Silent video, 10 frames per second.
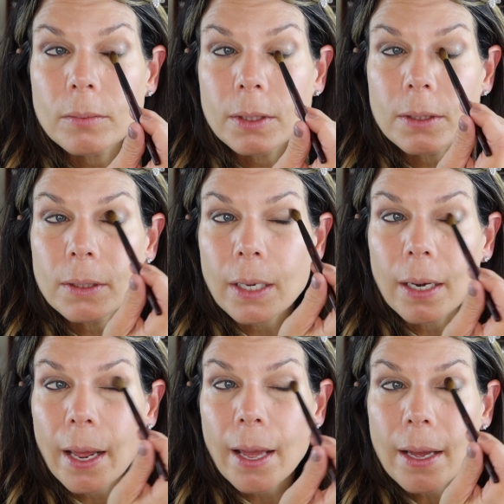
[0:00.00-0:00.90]
Just
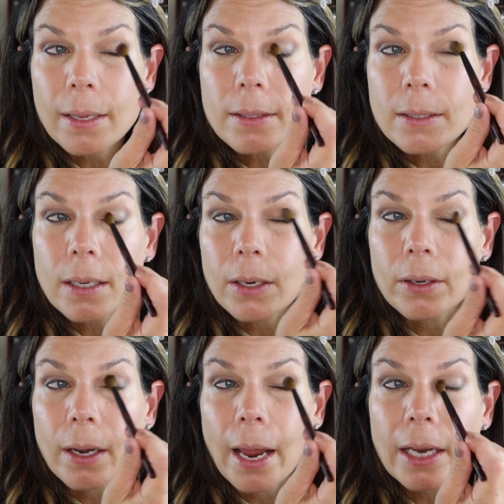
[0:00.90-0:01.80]
enhancing your
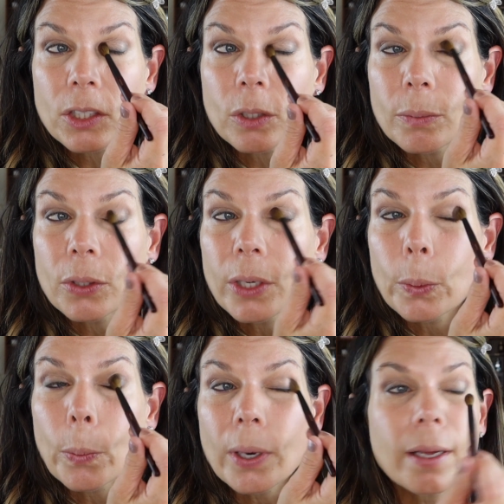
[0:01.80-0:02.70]
natural beauty,
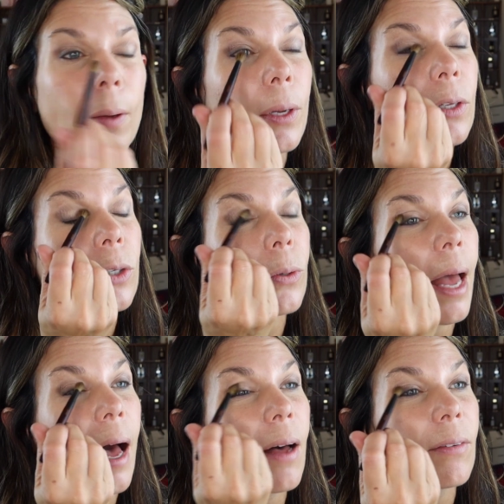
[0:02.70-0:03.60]
working with what you
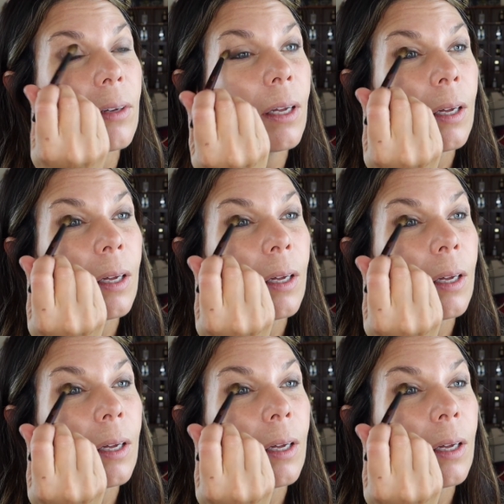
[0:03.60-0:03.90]
have,